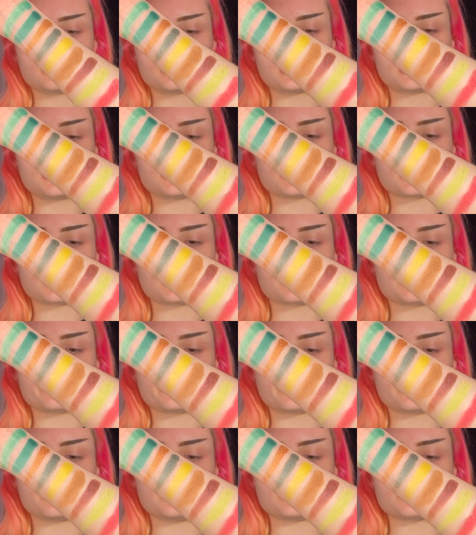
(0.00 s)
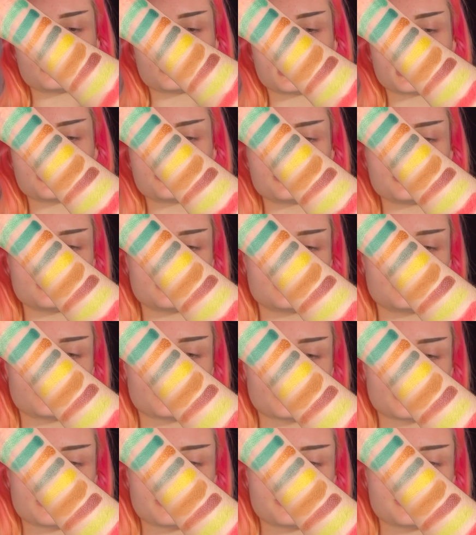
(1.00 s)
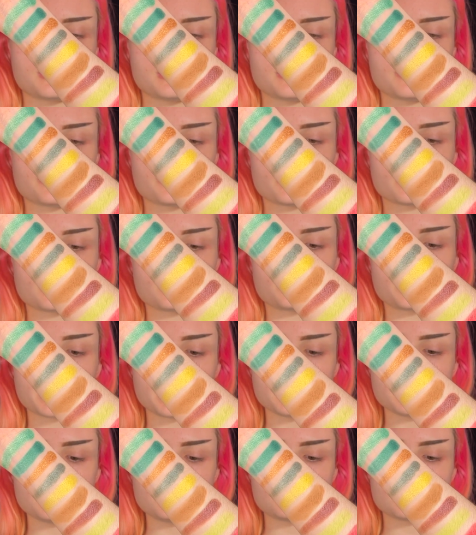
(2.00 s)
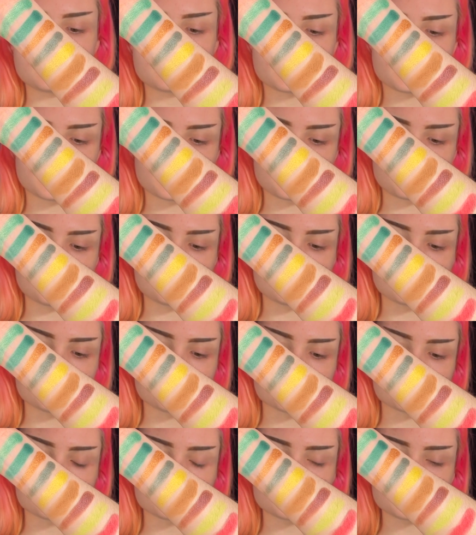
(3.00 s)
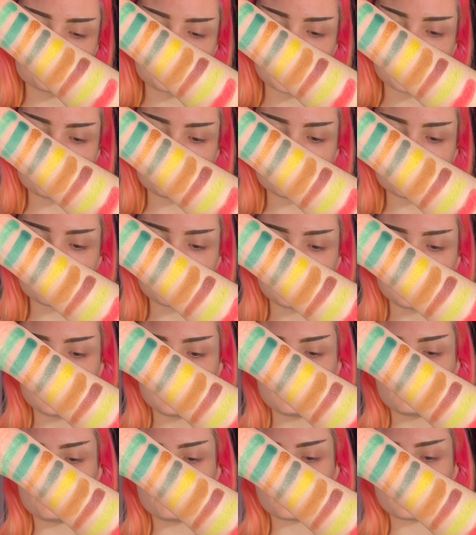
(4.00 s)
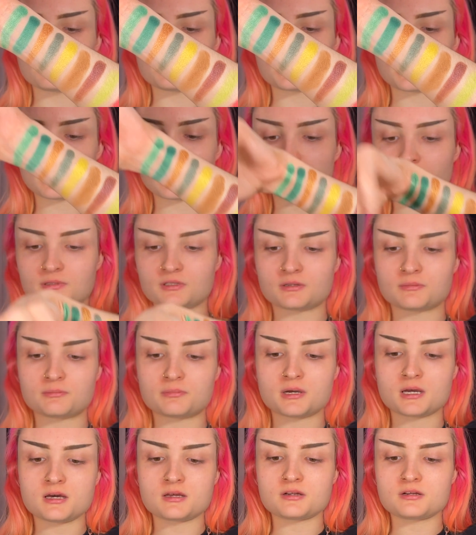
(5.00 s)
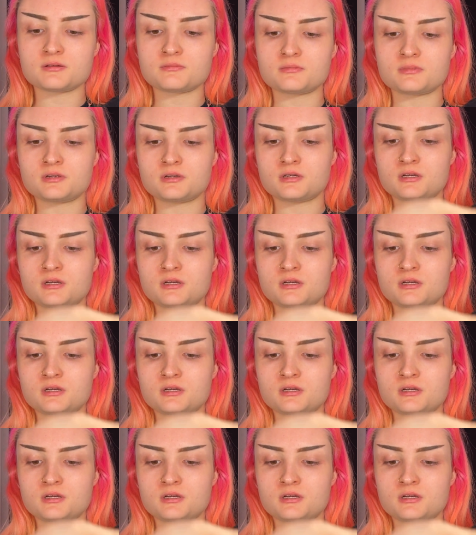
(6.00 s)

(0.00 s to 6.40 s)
Here are the swatches for the third page in the Cthulhu Desserts palette from top to bottom.